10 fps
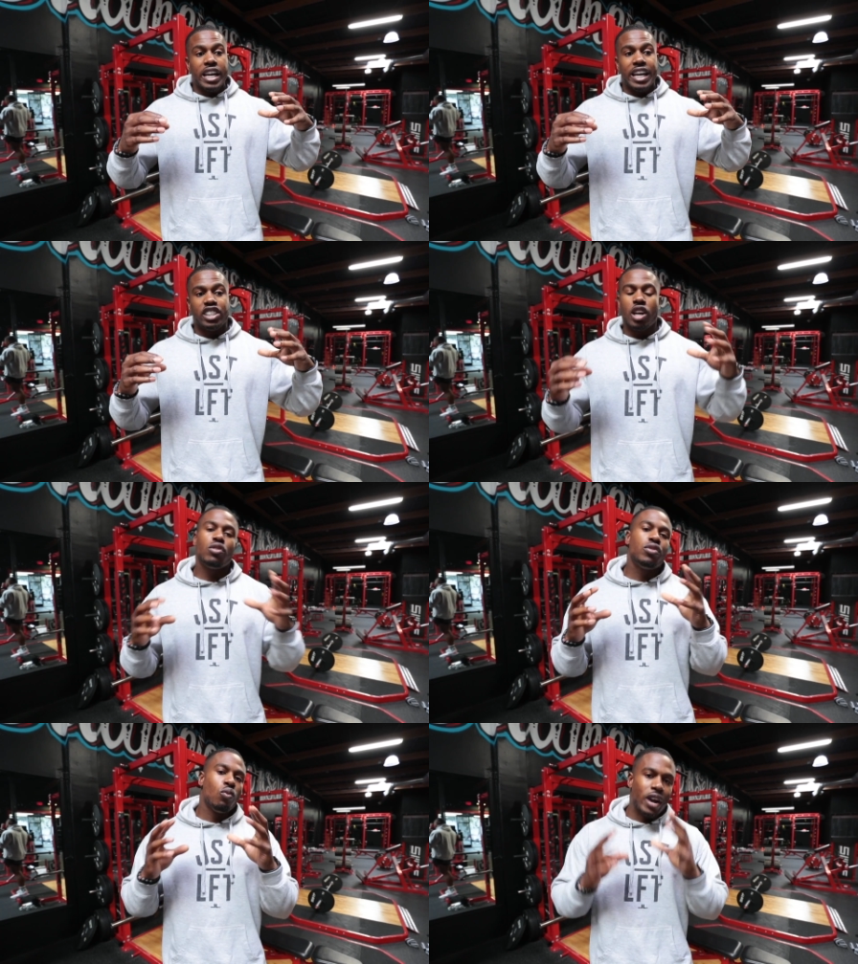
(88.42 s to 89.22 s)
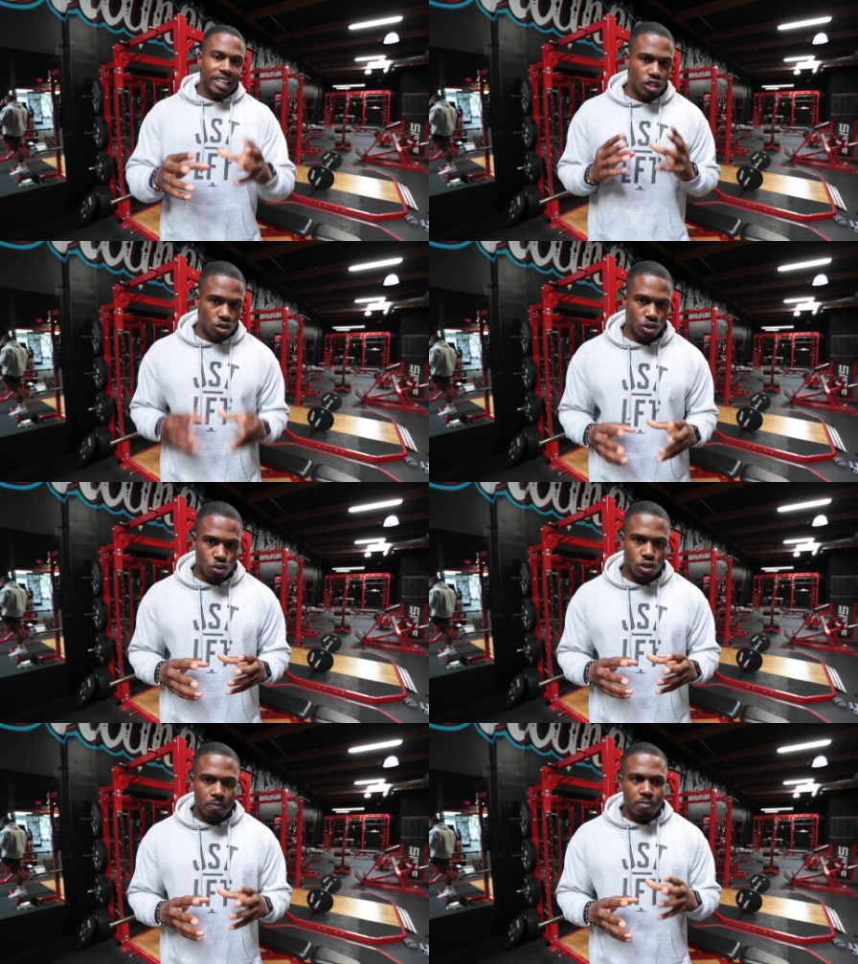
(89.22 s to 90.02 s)
in terms of the weight that you
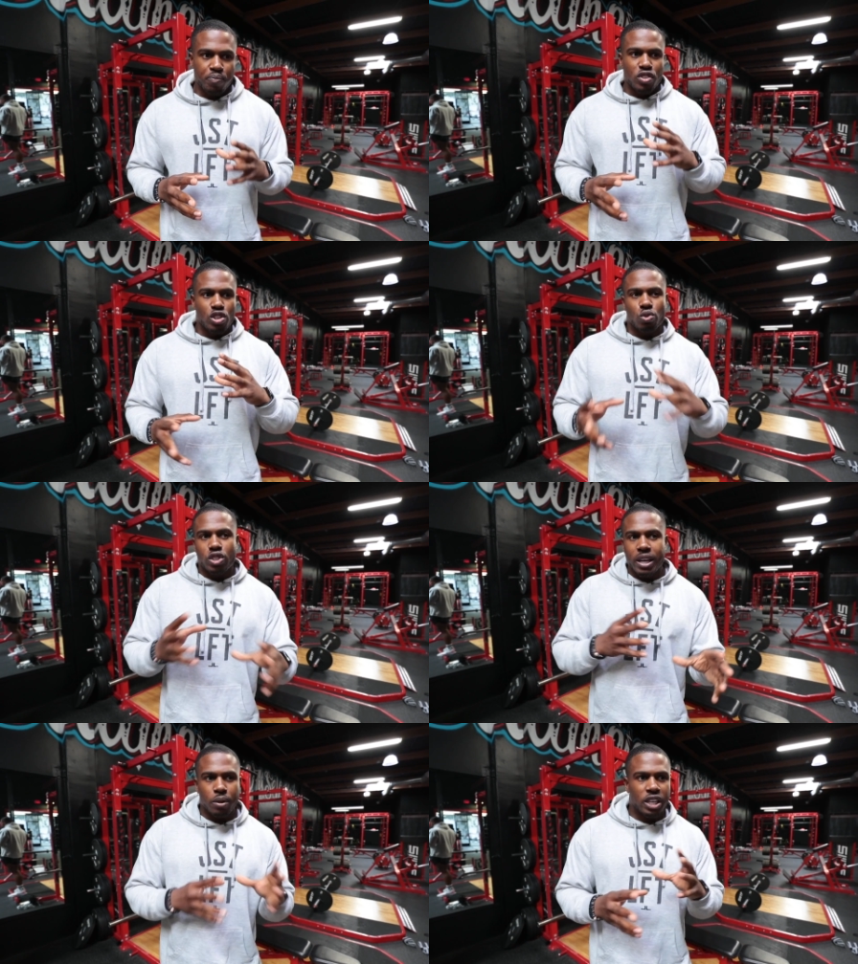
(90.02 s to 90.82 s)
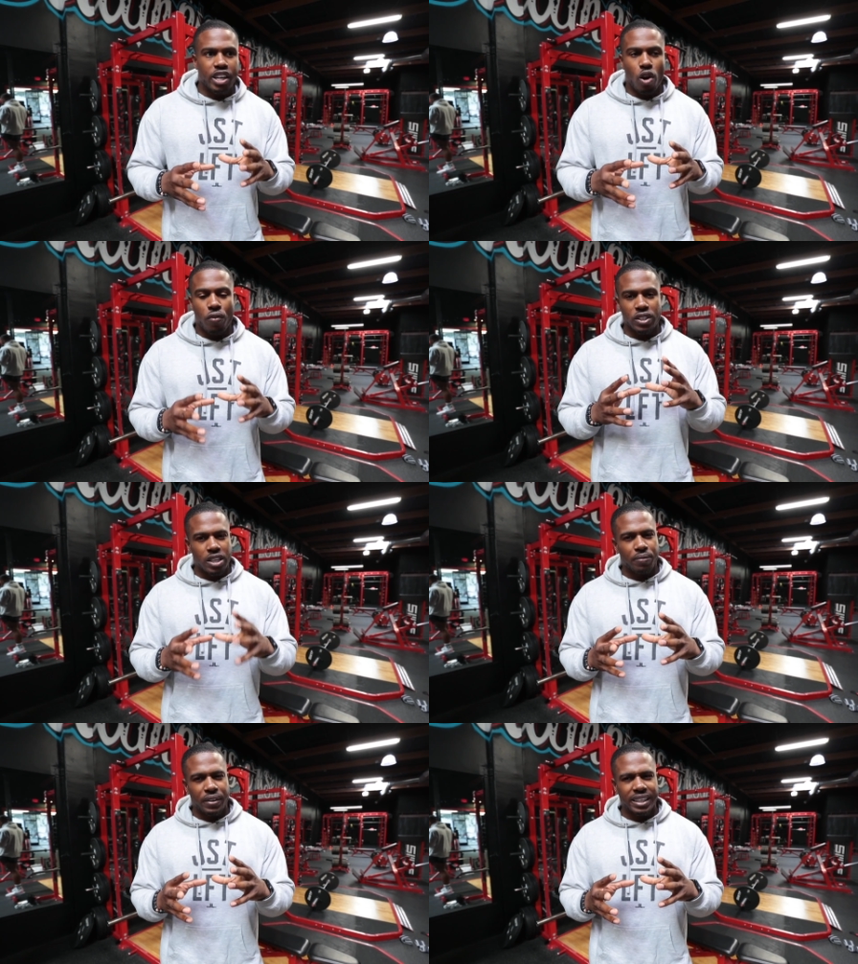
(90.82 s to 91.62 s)
use, you'll typically go for
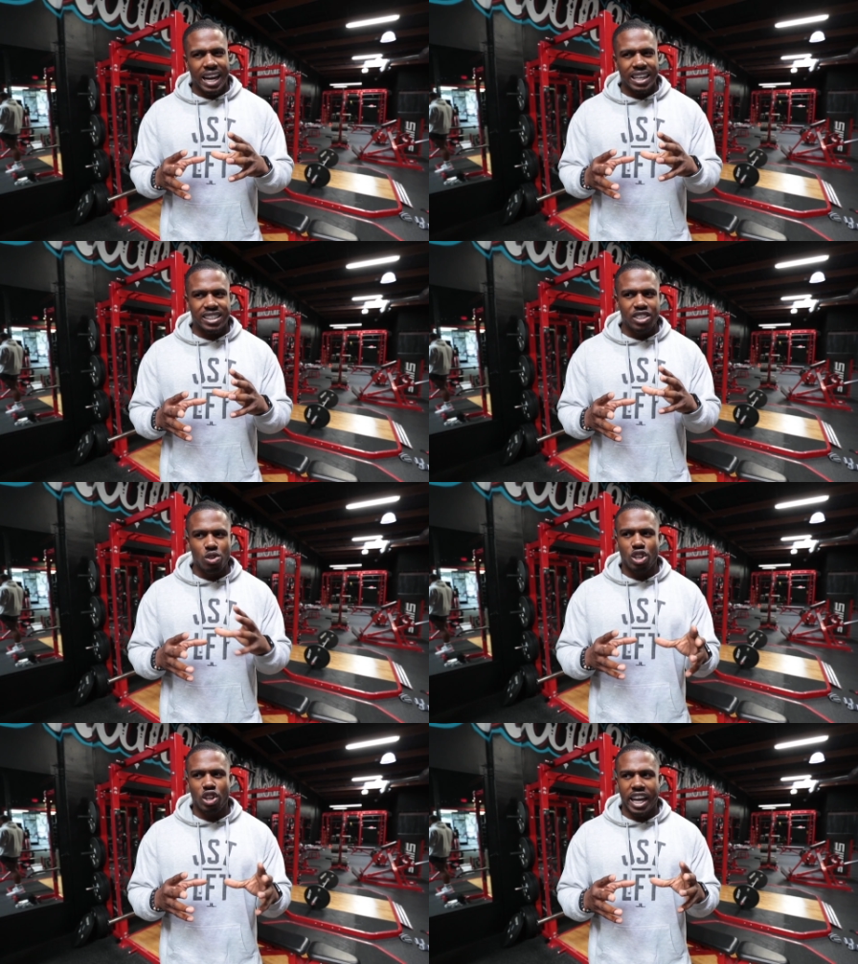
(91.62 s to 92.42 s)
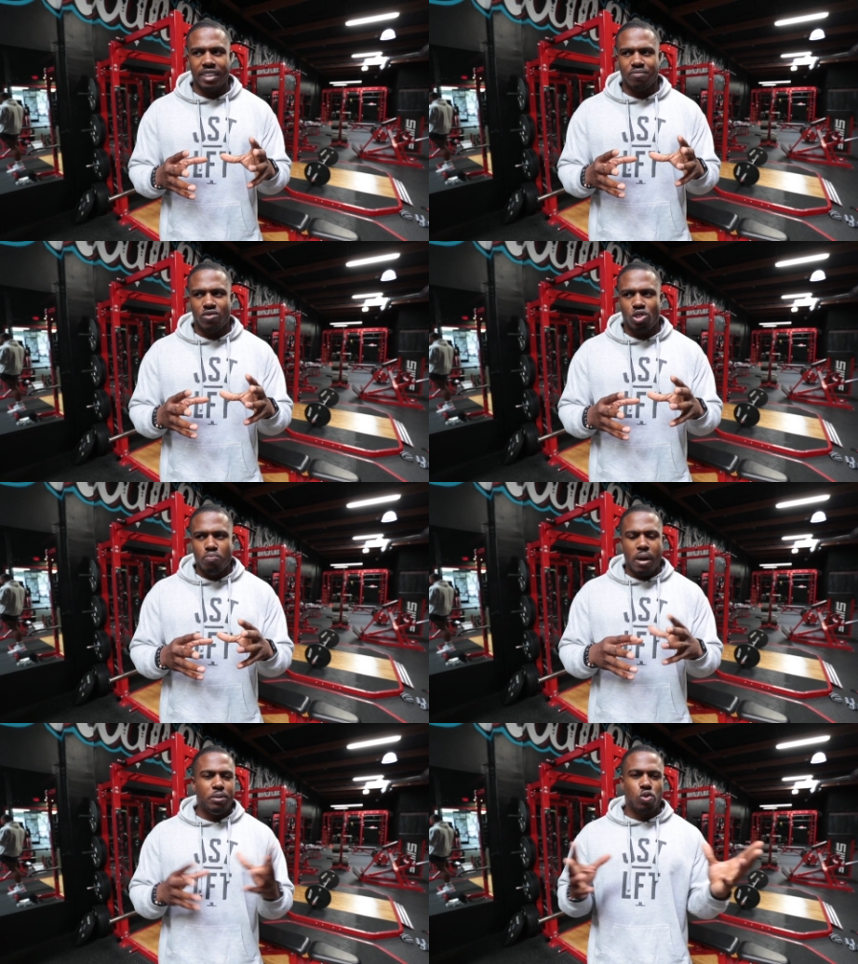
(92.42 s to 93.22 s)
something that you can get
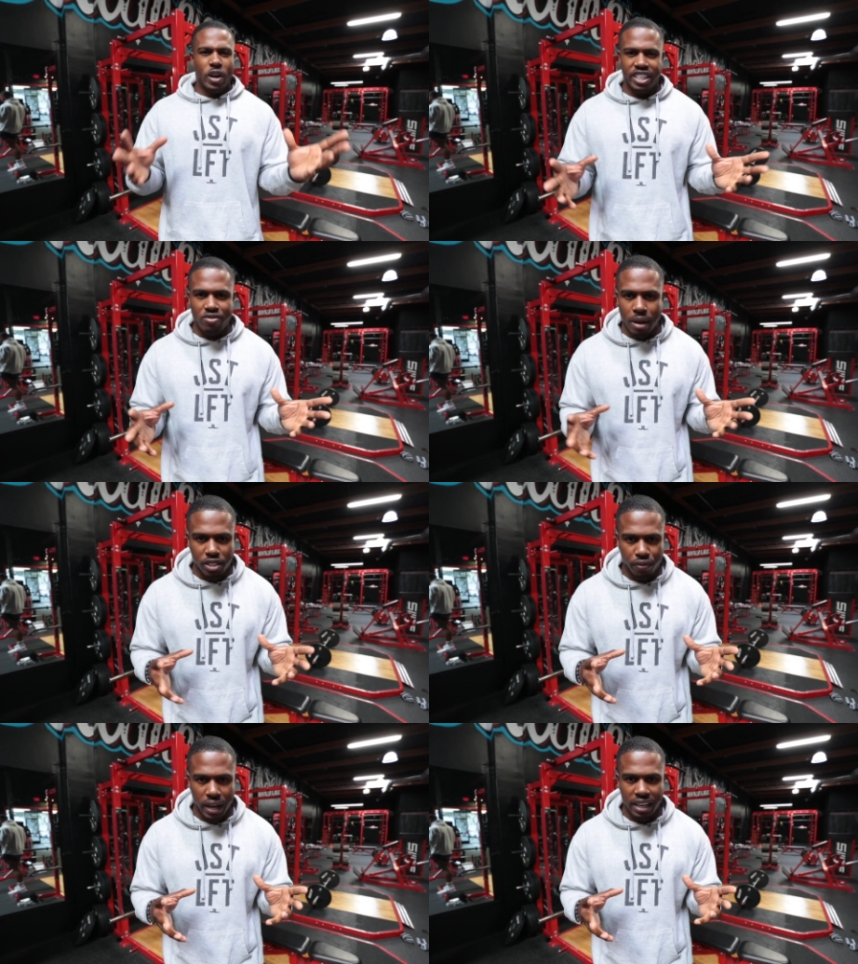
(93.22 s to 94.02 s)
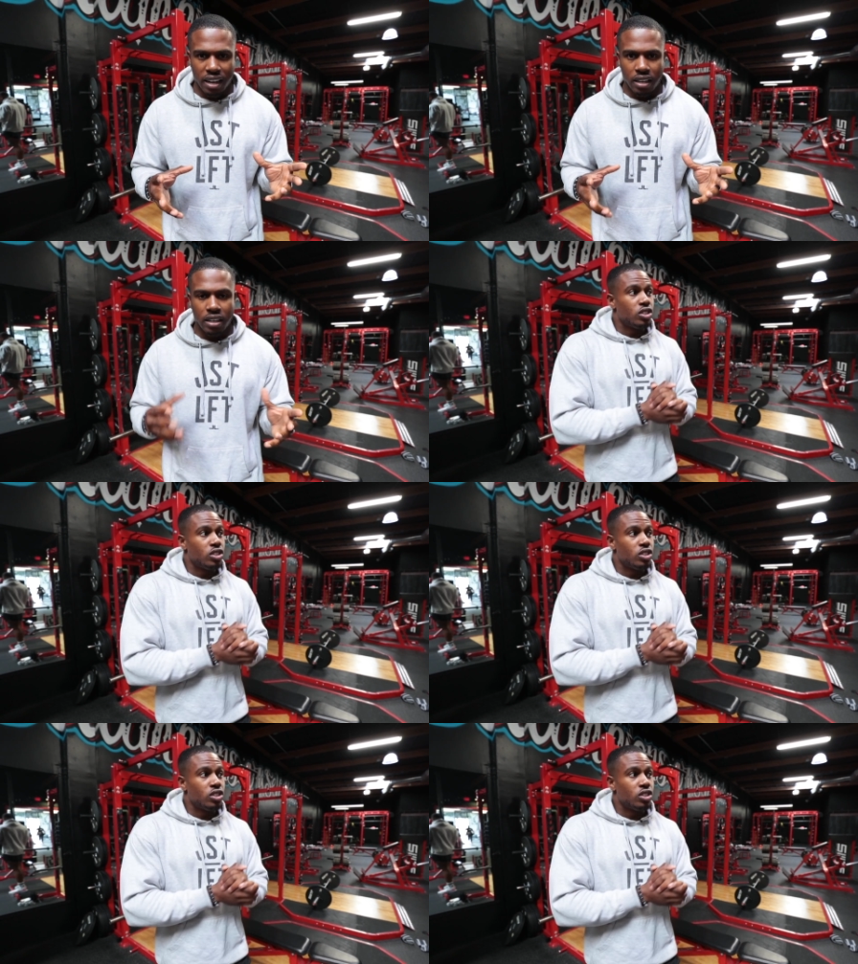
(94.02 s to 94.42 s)
maybe 20 reps to failure.